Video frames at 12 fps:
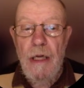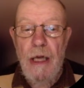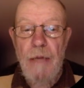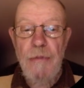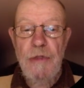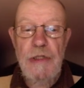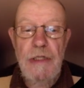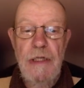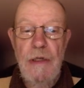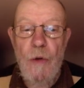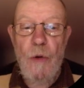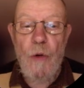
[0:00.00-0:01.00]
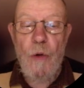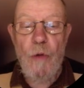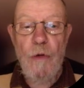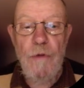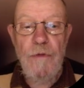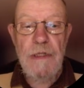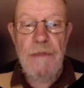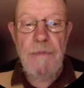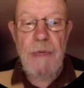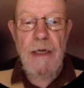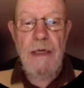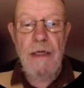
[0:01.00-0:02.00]
I'm just in awe of this
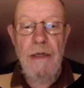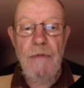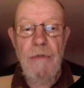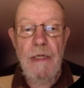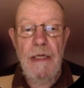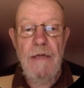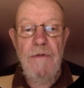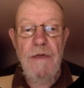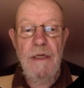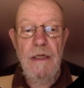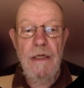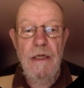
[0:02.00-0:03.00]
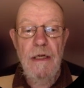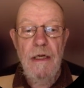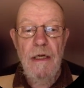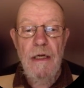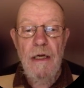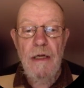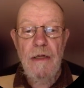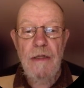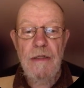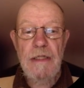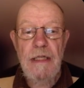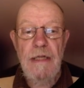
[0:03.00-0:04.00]
planet that we live in, and
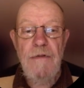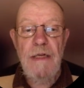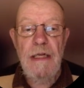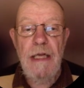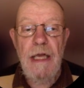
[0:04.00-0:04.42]
thus living